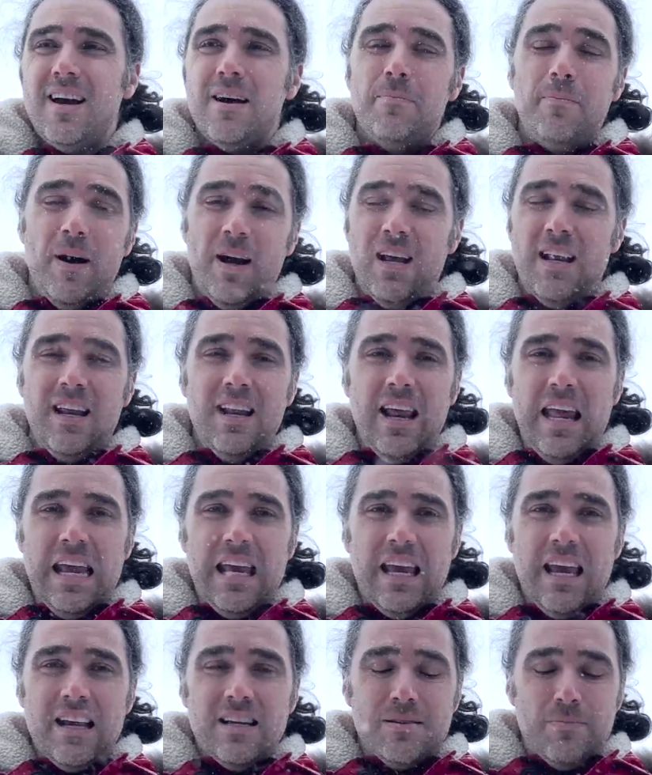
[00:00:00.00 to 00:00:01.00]
But in any
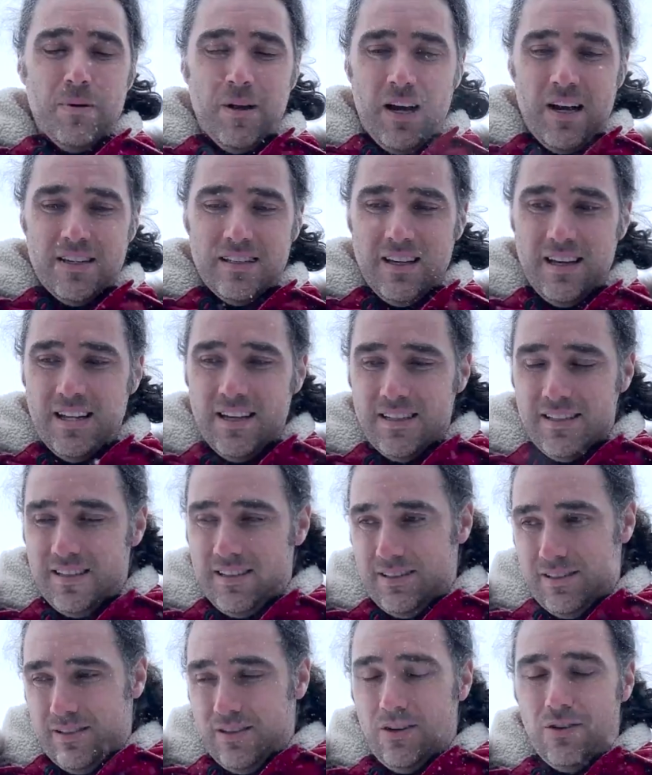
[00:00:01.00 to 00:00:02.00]
case, because it
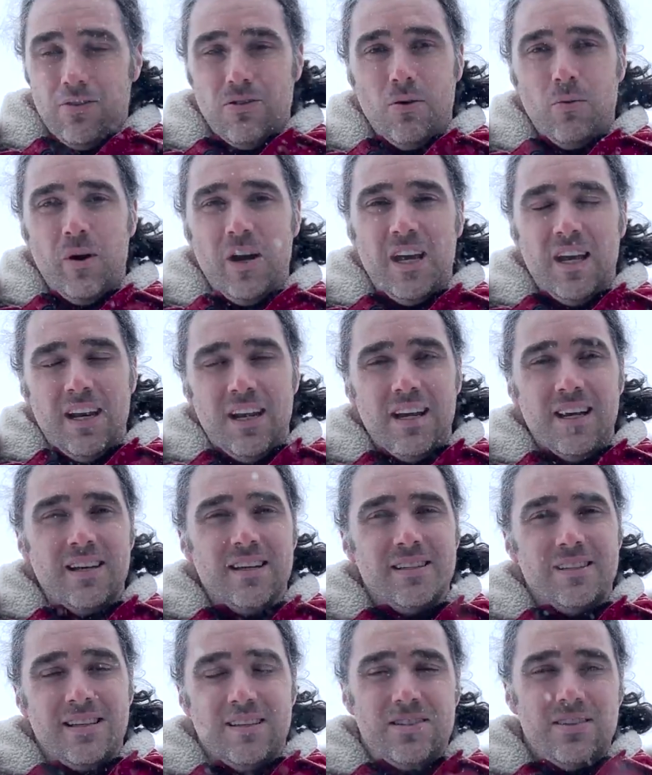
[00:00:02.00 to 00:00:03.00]
is, the way it
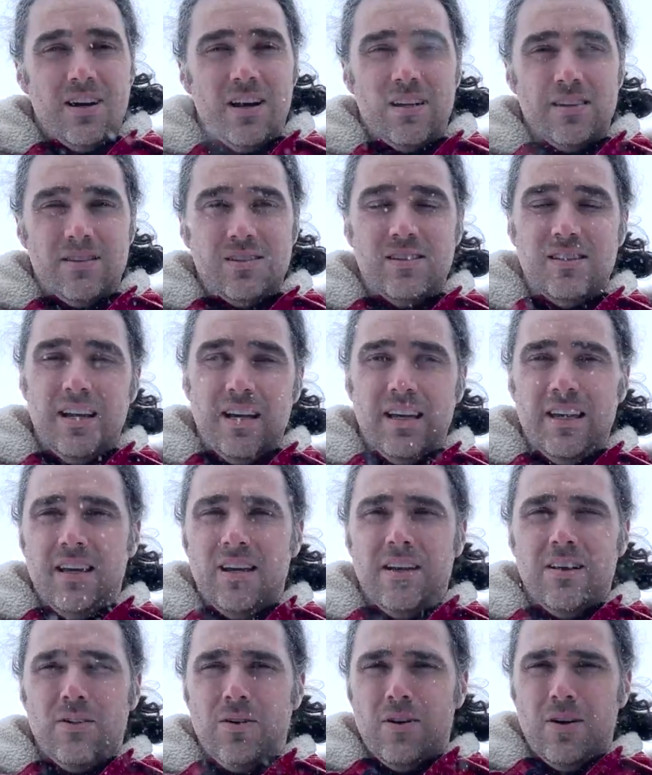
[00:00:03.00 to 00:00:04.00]
is, it's not
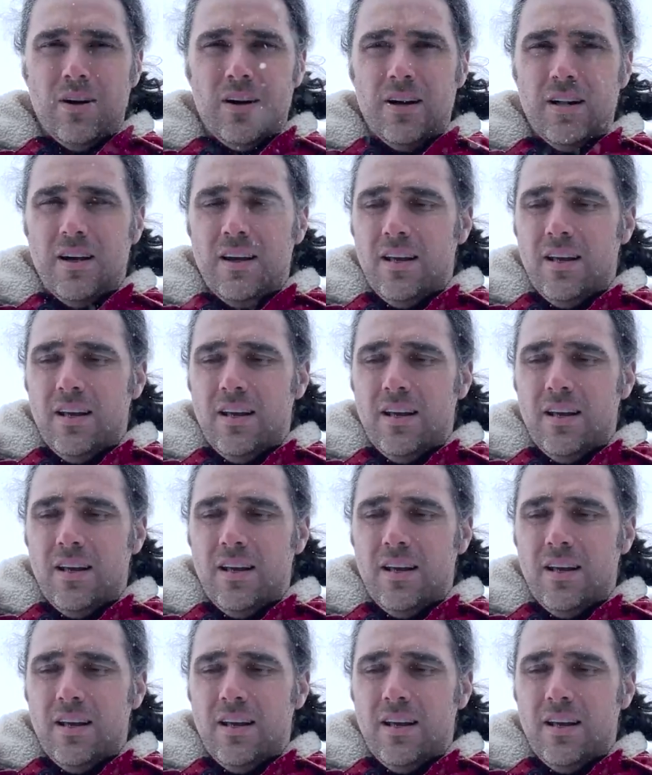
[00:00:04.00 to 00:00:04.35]
sticky or